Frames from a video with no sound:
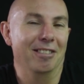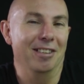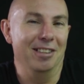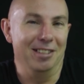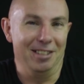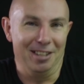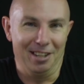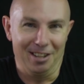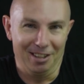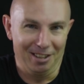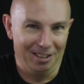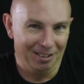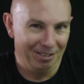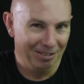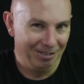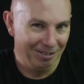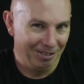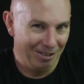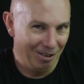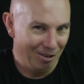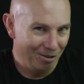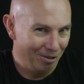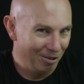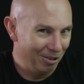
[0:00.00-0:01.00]
is he going to
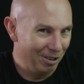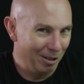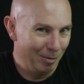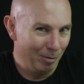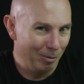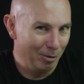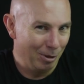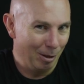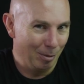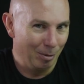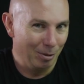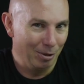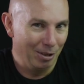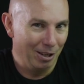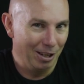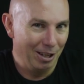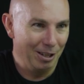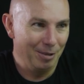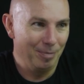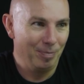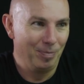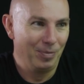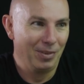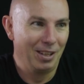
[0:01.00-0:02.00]
go to the
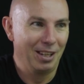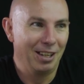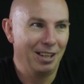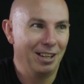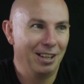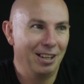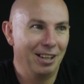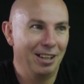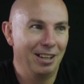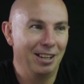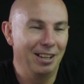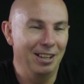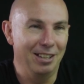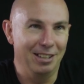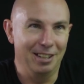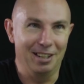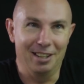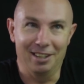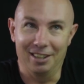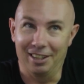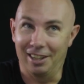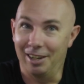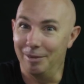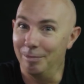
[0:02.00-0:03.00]
WWE? Is he
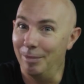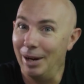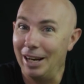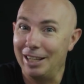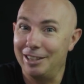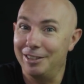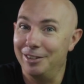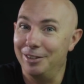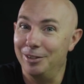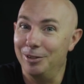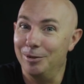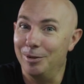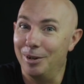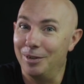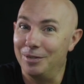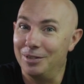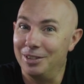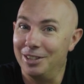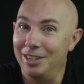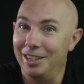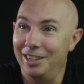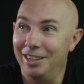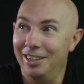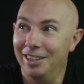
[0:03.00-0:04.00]
going to come back to the
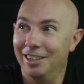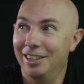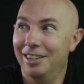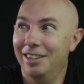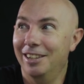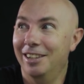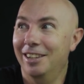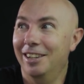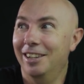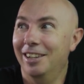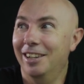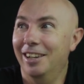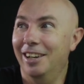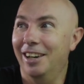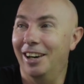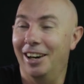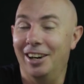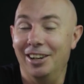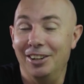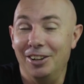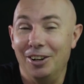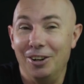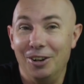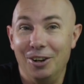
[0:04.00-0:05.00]
UFC?
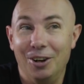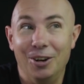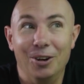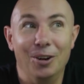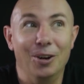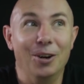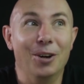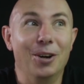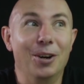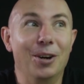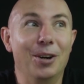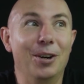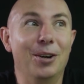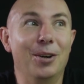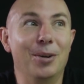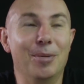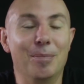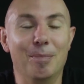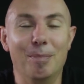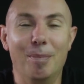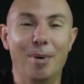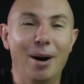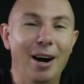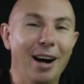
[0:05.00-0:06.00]
I don't know,
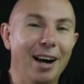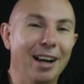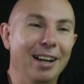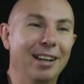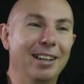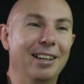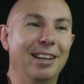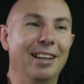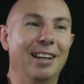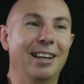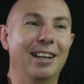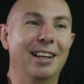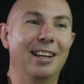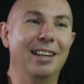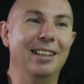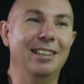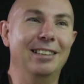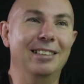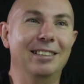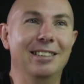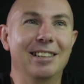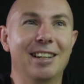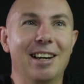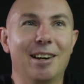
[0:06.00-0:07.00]
but
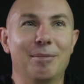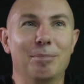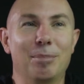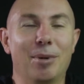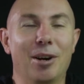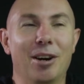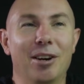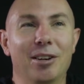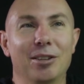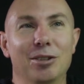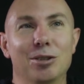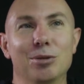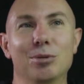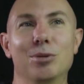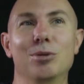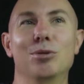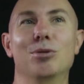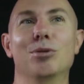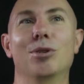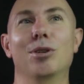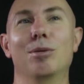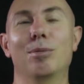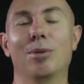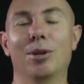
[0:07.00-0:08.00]
I'm going to
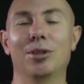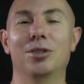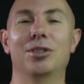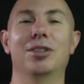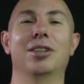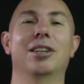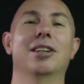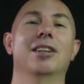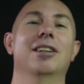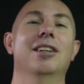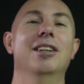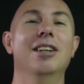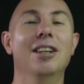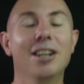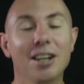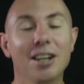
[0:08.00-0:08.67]
enjoy watching it.